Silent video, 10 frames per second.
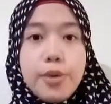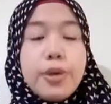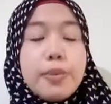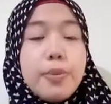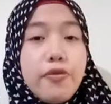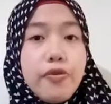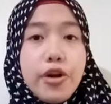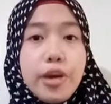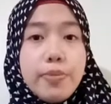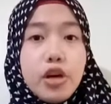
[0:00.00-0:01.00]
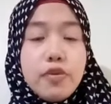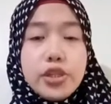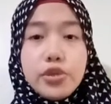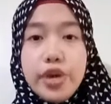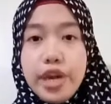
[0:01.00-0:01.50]
But before I'm
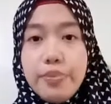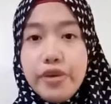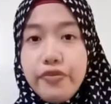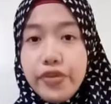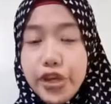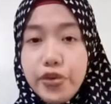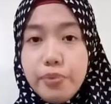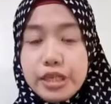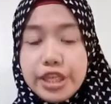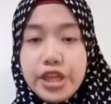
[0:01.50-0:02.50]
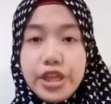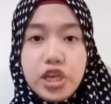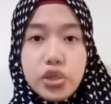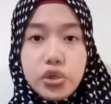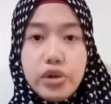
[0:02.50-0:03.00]
going to end my video
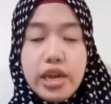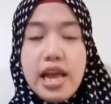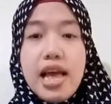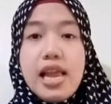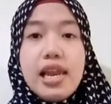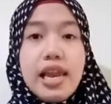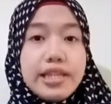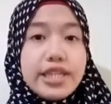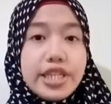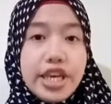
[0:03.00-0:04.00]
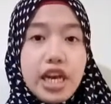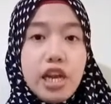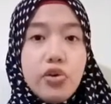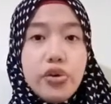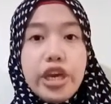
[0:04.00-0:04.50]
presentation, let's take
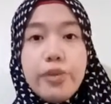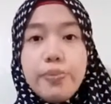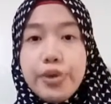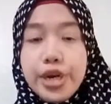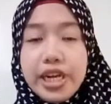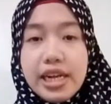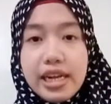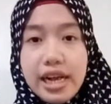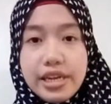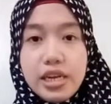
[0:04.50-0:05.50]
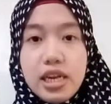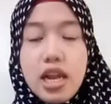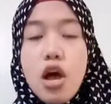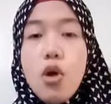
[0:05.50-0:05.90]
a look in burning a candle,